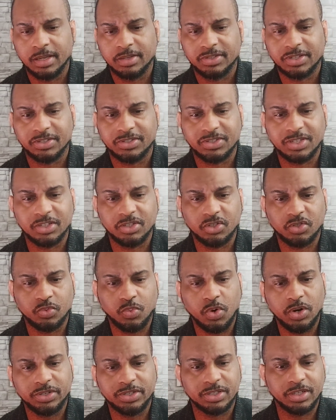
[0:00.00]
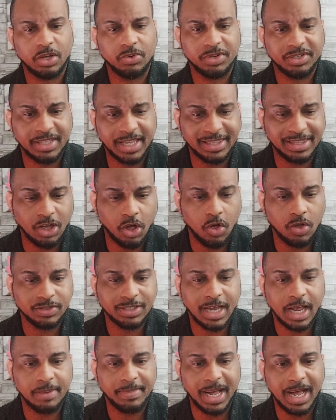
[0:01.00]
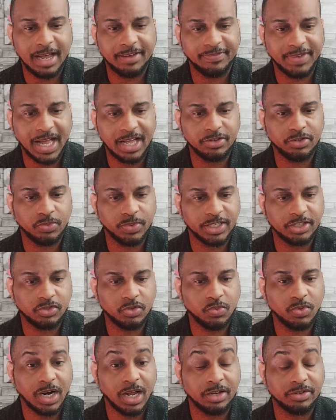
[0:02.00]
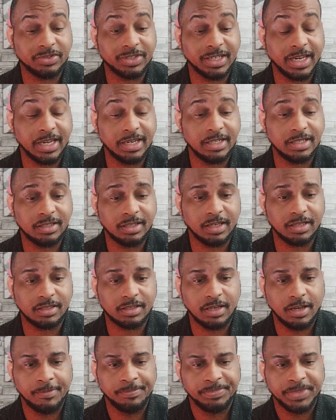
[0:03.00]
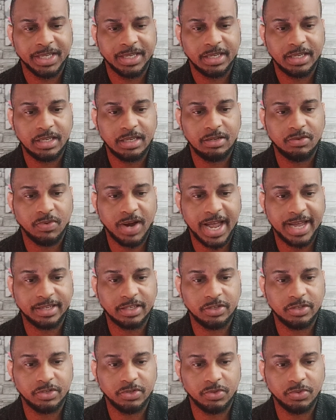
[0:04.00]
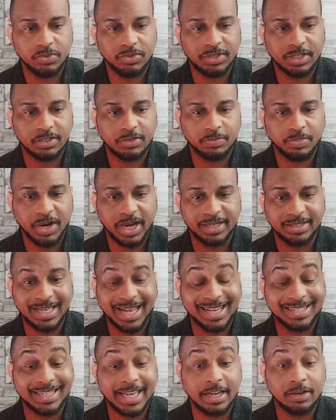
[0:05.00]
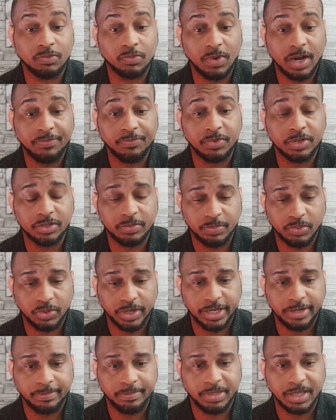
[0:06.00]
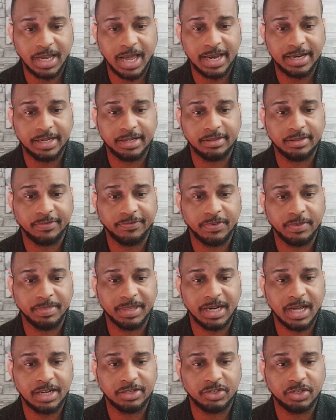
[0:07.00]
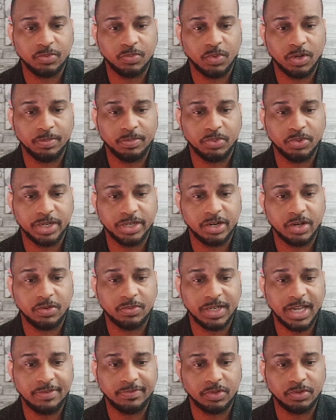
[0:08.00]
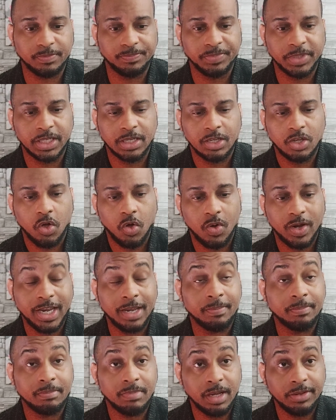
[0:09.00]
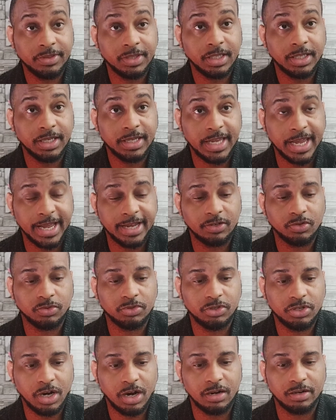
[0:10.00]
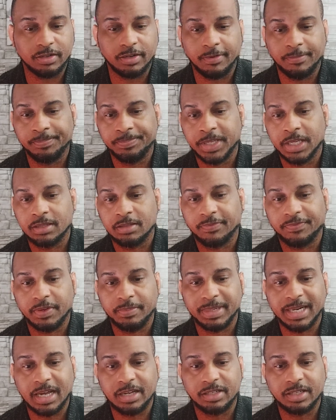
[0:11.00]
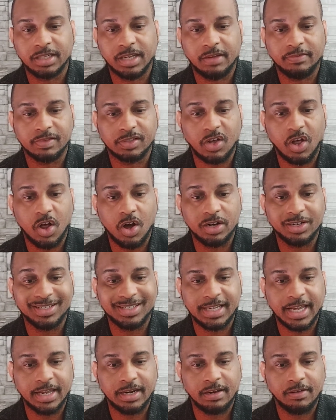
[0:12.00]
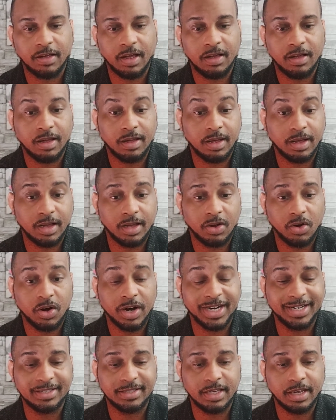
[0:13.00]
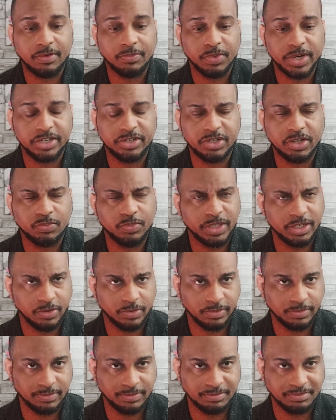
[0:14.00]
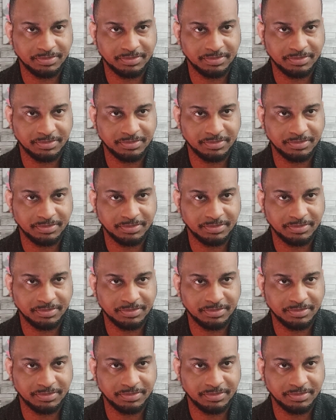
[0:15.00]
So since Schwartz noted that the all-time high value is $2.80, EGRAG used this price as a reference point, plotting the Fibonacci 1.0 level on a monthly candle chart. The Fibonacci levels are set uh, are a set of ratios. We know